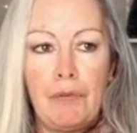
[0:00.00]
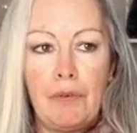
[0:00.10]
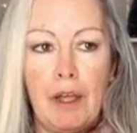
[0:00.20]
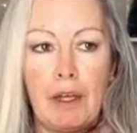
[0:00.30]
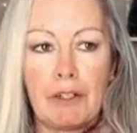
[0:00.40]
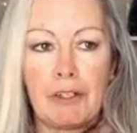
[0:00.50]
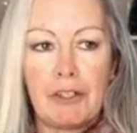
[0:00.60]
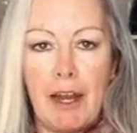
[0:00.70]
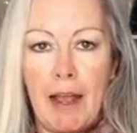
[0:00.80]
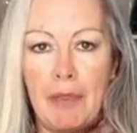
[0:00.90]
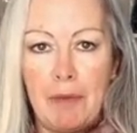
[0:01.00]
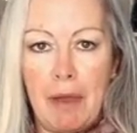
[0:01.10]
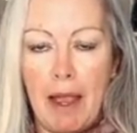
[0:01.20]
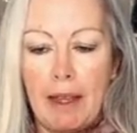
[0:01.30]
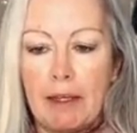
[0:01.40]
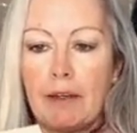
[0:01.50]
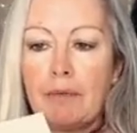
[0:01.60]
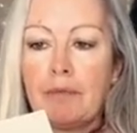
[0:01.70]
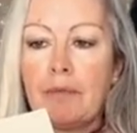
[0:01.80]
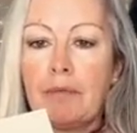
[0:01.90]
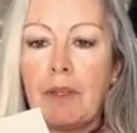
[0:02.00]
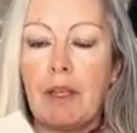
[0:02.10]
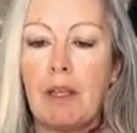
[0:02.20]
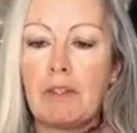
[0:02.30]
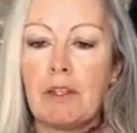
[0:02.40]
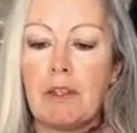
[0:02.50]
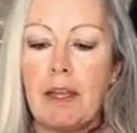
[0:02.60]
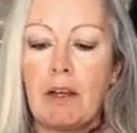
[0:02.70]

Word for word: flush at the back, so they're